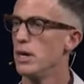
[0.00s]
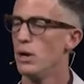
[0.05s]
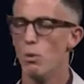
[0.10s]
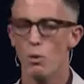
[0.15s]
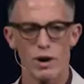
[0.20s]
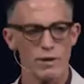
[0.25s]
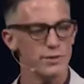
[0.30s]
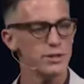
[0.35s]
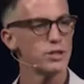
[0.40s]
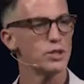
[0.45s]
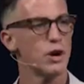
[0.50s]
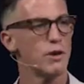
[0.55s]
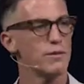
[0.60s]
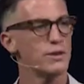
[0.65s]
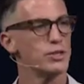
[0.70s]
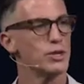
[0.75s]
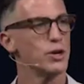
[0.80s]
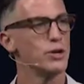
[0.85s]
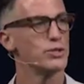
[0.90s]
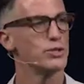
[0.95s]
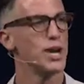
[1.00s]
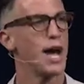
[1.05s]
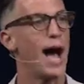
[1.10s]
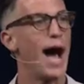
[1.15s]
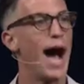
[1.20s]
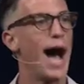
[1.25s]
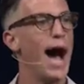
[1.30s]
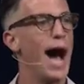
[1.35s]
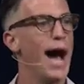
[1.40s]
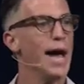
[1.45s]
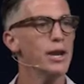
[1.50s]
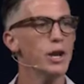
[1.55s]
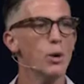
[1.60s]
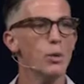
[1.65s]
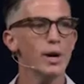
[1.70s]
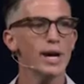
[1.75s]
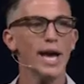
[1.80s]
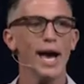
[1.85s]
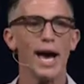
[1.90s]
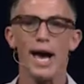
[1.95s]
One of his servants goes, I
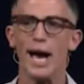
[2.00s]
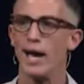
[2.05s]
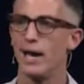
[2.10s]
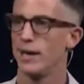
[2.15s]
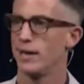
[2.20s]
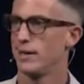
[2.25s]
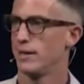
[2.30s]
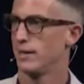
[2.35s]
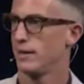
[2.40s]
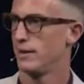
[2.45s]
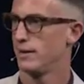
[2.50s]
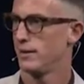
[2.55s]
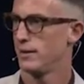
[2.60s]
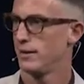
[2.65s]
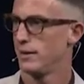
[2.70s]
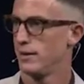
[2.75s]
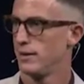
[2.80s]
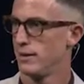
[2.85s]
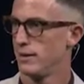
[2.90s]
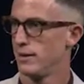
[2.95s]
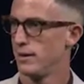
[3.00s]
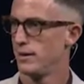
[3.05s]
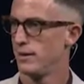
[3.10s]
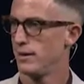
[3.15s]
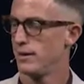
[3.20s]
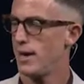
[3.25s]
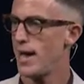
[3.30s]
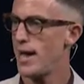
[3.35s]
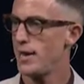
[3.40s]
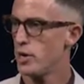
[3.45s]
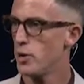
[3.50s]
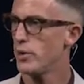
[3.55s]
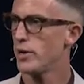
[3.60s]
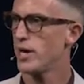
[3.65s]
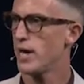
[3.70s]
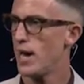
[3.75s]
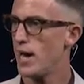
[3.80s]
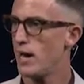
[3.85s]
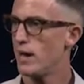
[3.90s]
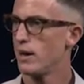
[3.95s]
know a guy. I know a
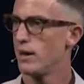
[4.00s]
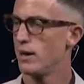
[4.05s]
guy.